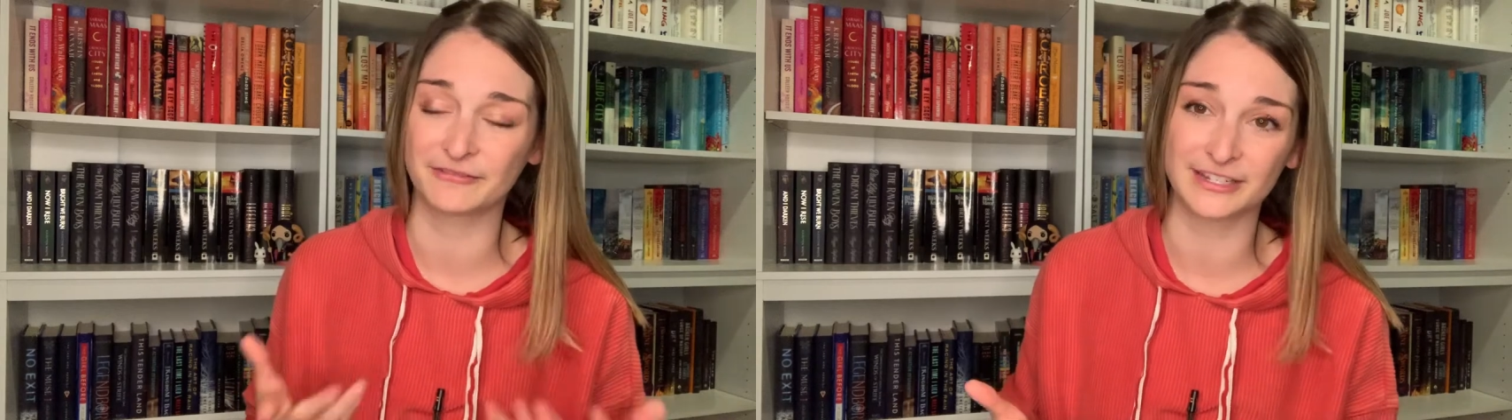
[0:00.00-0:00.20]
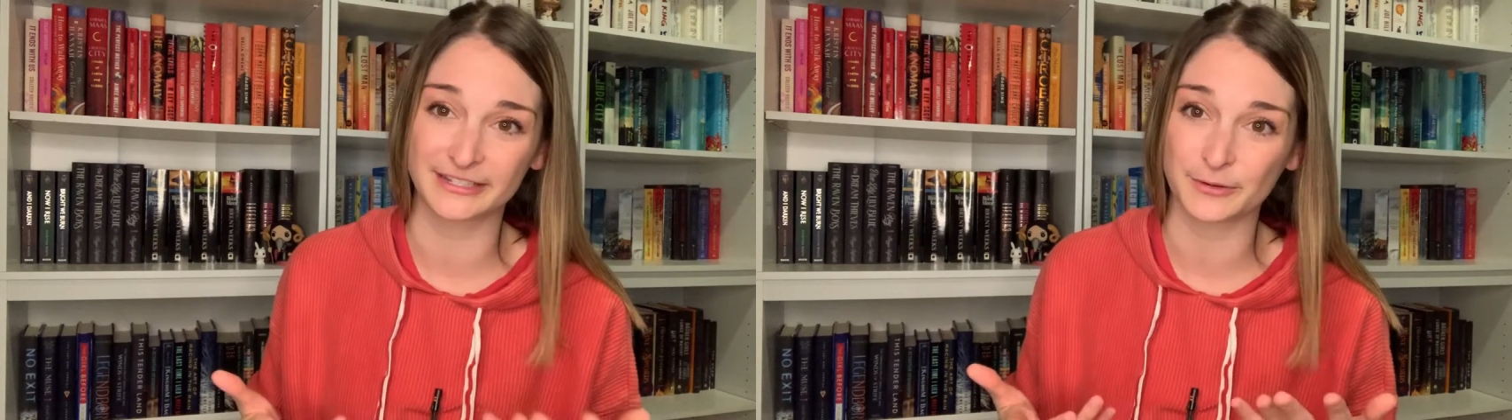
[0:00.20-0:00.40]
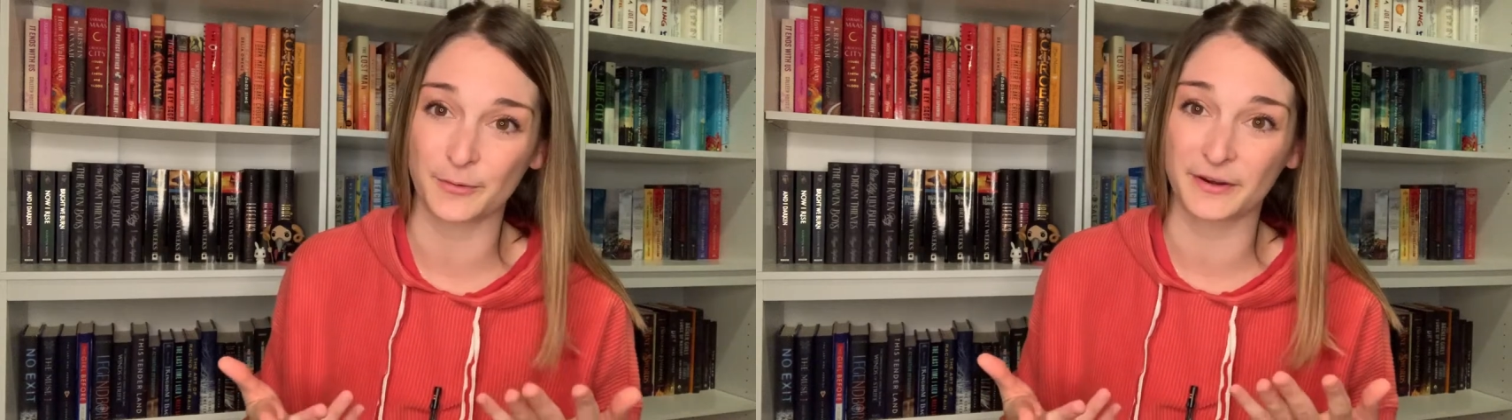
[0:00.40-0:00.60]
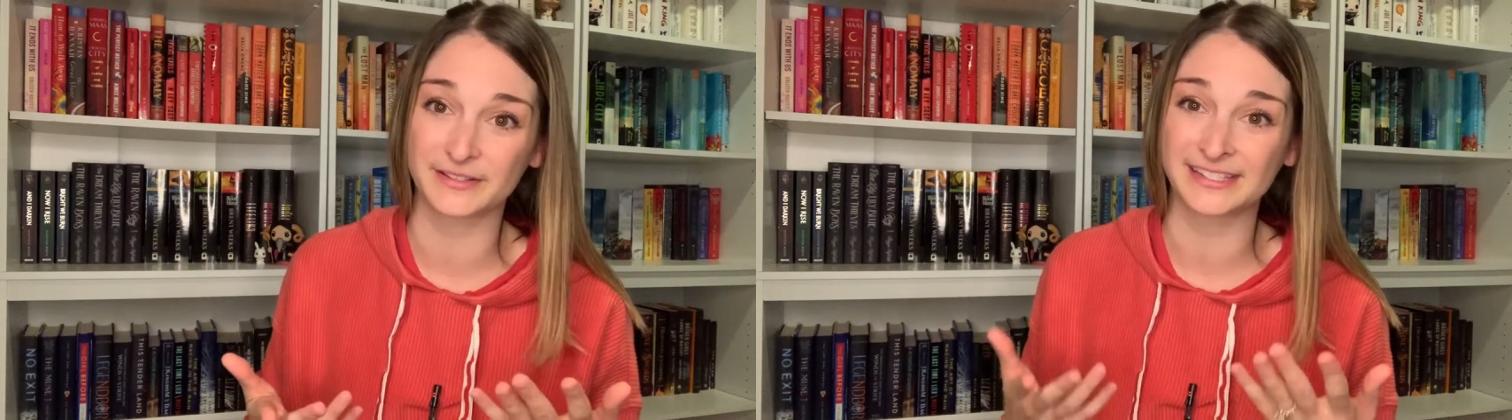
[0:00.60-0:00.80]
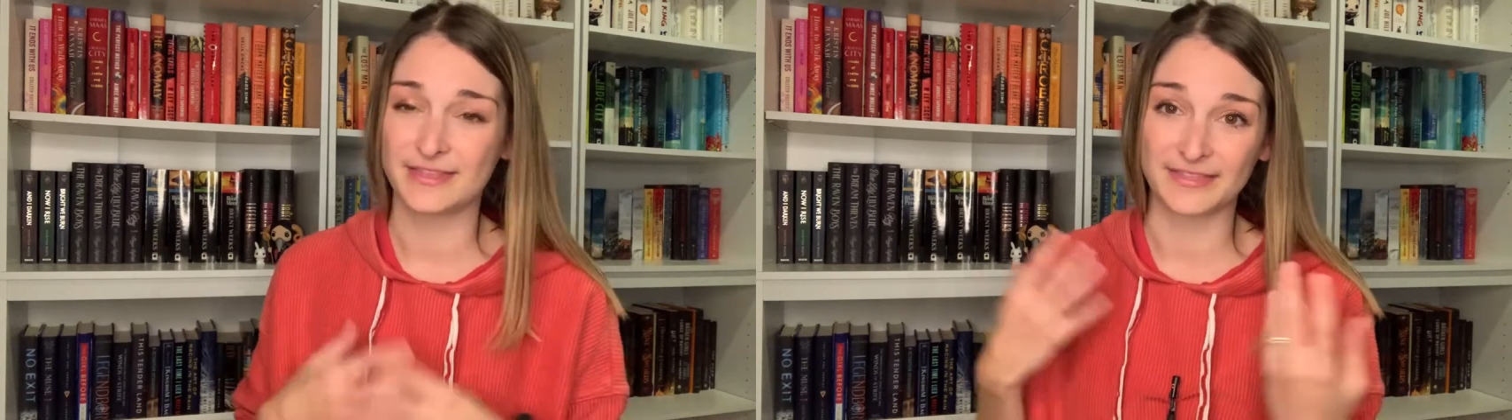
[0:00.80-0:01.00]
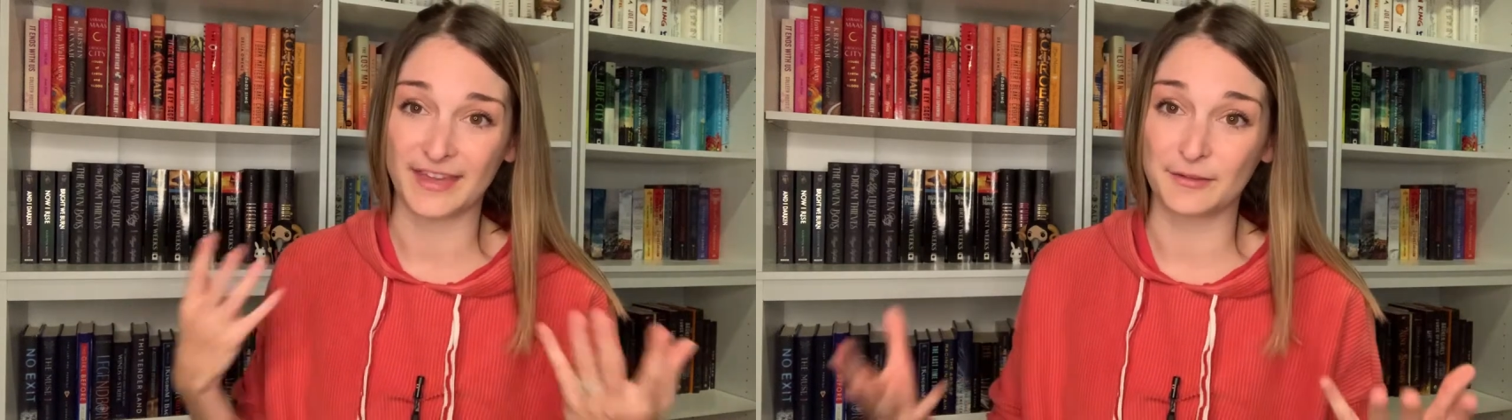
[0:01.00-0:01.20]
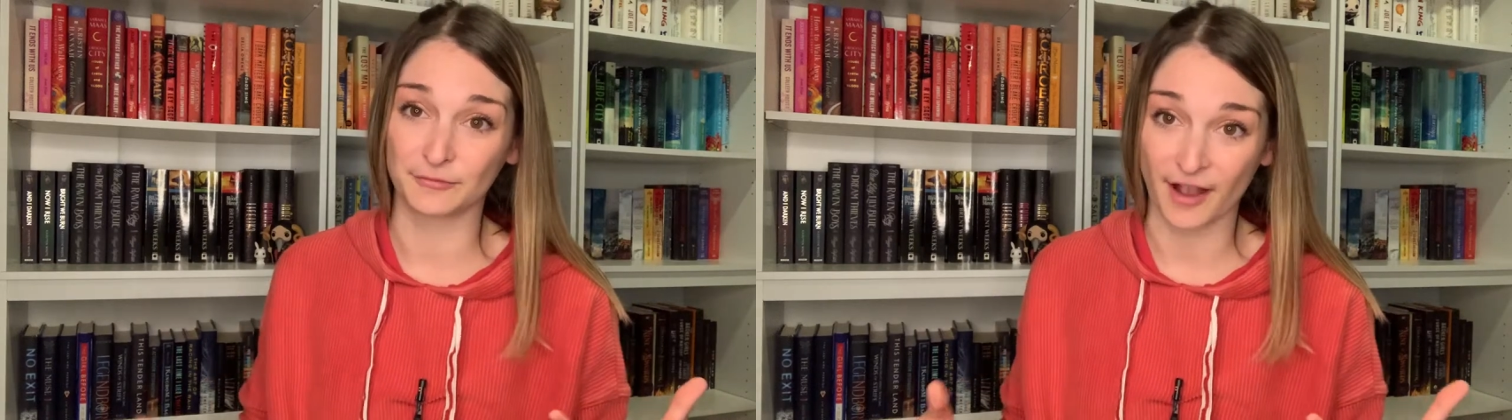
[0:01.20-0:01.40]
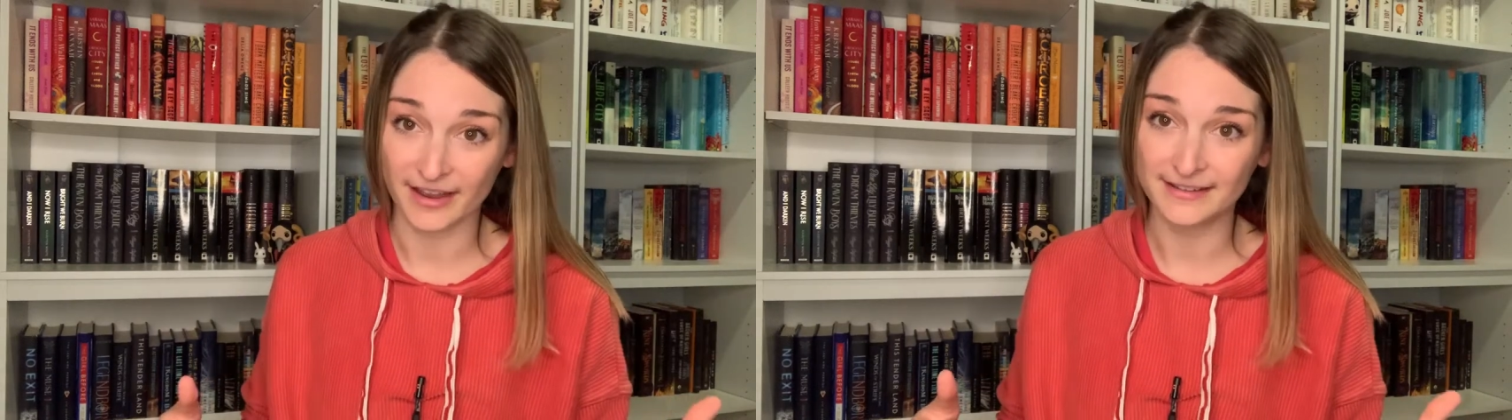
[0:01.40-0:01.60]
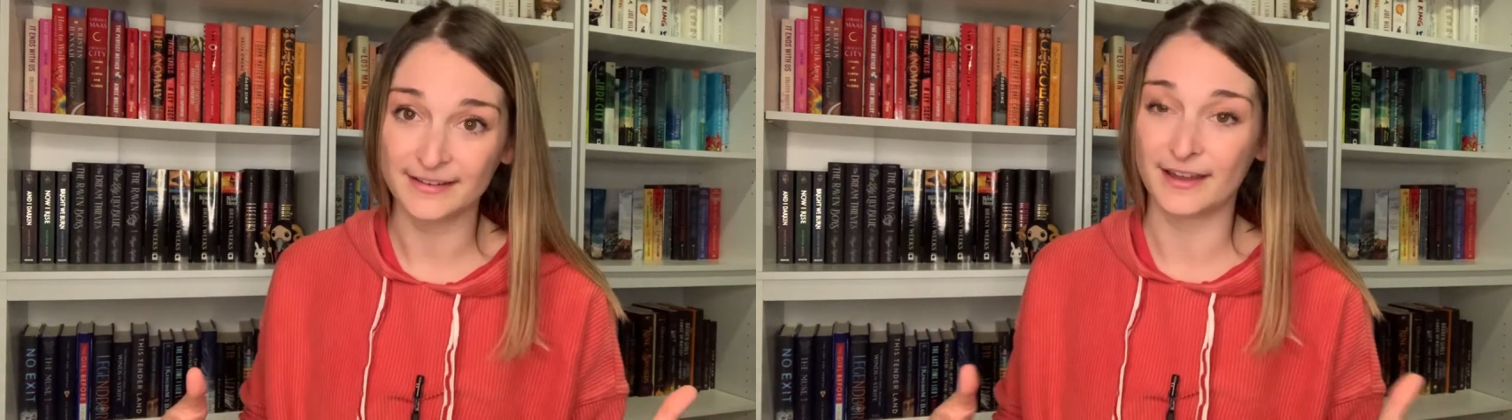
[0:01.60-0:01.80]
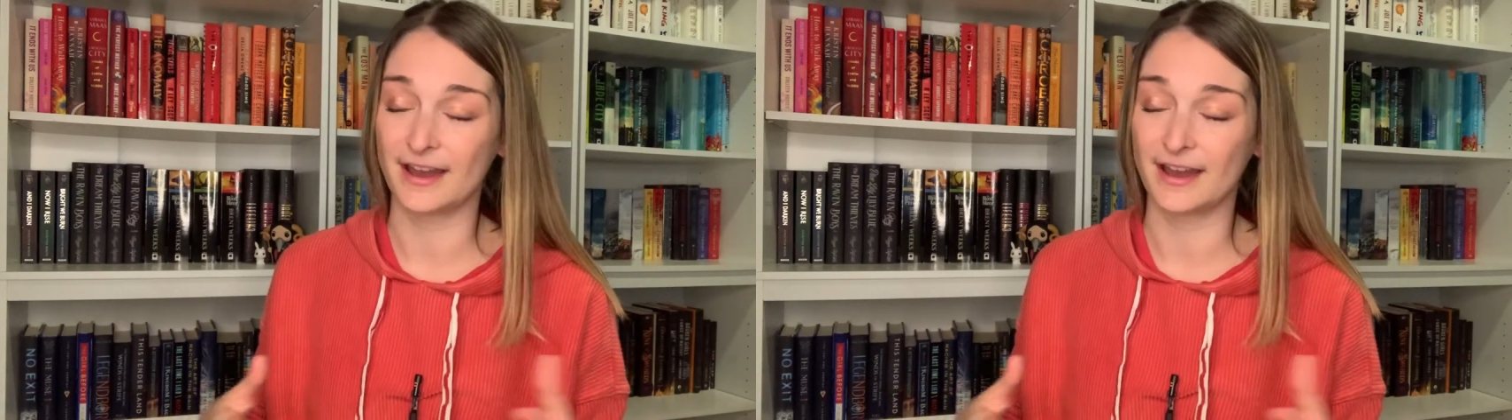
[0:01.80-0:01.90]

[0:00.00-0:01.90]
Discords that they run